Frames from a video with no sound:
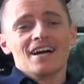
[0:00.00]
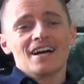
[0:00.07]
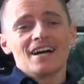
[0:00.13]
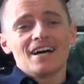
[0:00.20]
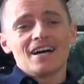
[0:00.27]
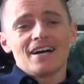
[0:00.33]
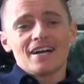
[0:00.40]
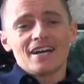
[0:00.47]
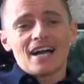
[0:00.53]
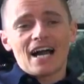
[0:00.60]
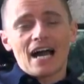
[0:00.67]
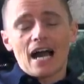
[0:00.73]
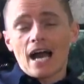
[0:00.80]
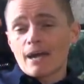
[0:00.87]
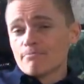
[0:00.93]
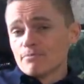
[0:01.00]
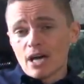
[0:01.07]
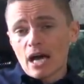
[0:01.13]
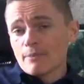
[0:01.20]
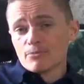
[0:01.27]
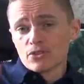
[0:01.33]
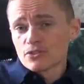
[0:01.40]

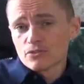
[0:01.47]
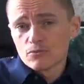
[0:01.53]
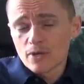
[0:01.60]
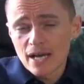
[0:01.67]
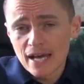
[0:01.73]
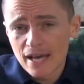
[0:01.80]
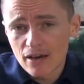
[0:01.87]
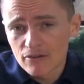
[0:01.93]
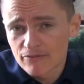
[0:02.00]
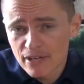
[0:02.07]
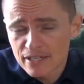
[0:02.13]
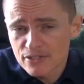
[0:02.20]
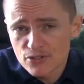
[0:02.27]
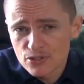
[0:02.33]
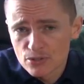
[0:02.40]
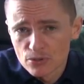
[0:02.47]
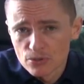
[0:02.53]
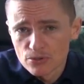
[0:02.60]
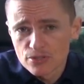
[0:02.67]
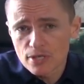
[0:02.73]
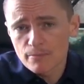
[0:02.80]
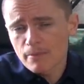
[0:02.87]
I'm not aware of any
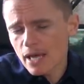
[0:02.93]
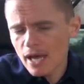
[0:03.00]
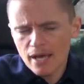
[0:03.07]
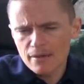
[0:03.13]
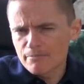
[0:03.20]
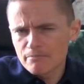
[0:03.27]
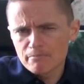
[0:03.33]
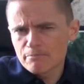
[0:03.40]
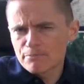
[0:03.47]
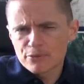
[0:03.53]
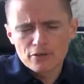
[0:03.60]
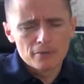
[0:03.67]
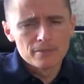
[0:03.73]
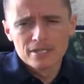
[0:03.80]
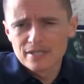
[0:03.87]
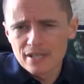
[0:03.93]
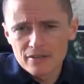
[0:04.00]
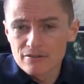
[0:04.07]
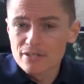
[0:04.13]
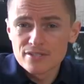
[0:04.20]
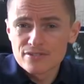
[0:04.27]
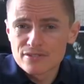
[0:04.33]
stores. Probably
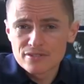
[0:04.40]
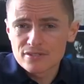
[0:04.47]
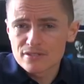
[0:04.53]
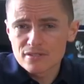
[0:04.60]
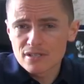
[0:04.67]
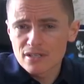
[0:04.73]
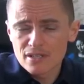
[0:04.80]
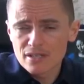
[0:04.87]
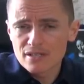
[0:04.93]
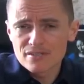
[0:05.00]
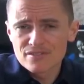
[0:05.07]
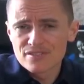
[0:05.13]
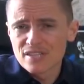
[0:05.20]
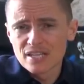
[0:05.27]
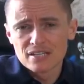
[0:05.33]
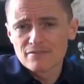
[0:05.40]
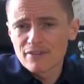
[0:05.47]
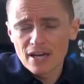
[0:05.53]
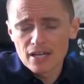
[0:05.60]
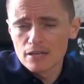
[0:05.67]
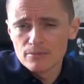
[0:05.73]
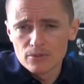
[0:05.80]
there is Sinn
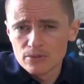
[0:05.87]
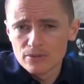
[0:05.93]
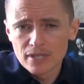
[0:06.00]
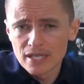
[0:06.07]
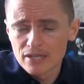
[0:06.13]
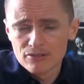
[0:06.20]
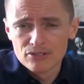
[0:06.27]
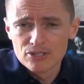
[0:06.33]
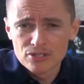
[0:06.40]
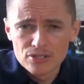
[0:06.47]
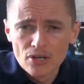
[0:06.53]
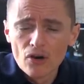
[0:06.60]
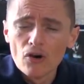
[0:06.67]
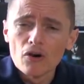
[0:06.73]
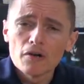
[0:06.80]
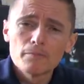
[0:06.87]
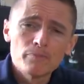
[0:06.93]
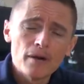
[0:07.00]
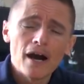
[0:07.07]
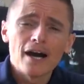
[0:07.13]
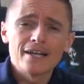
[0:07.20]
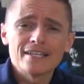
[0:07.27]
available here in New York,
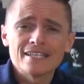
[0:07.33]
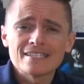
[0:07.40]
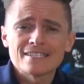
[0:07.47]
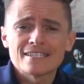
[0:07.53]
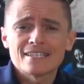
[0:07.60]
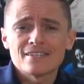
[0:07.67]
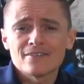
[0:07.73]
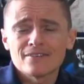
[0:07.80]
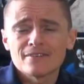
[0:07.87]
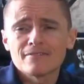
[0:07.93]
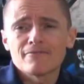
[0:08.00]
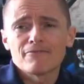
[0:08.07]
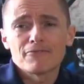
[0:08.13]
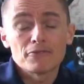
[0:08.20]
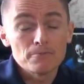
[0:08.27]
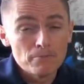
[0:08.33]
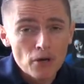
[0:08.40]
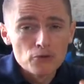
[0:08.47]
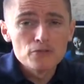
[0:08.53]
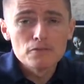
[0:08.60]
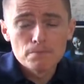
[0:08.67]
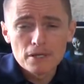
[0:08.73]
but it's for
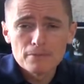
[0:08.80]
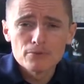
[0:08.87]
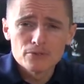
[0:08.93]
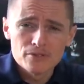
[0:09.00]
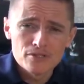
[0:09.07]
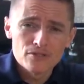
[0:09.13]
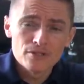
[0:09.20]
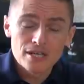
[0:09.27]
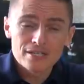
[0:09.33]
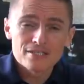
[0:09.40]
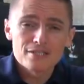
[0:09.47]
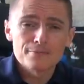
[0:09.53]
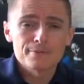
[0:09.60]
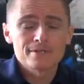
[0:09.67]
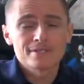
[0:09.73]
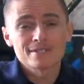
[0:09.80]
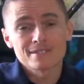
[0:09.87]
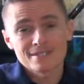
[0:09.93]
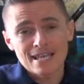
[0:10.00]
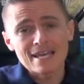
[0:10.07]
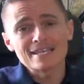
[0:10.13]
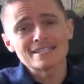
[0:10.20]
most people in the United
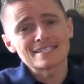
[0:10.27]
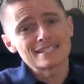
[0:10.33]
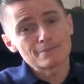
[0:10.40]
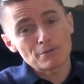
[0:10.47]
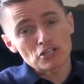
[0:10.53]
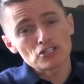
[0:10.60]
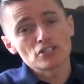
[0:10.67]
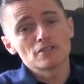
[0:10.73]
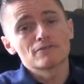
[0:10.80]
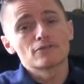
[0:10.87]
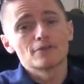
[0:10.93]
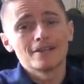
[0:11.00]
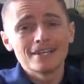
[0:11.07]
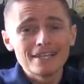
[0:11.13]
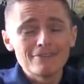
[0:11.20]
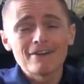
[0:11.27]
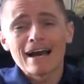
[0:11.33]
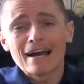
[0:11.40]
States, especially if you live